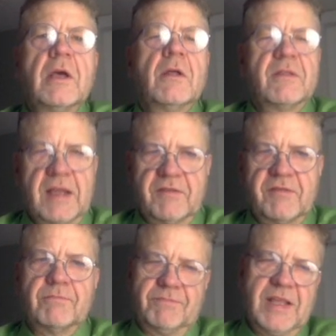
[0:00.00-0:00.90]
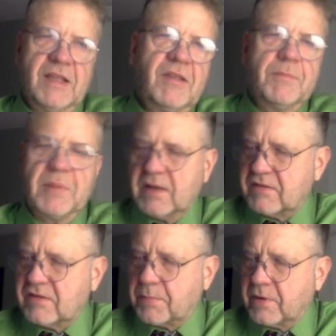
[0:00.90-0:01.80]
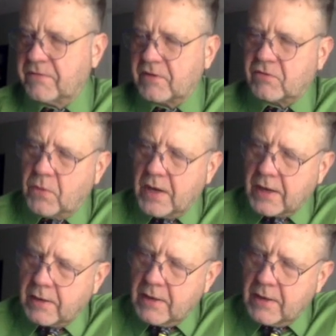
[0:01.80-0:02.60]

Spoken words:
Nice and easy because it's a perfect square.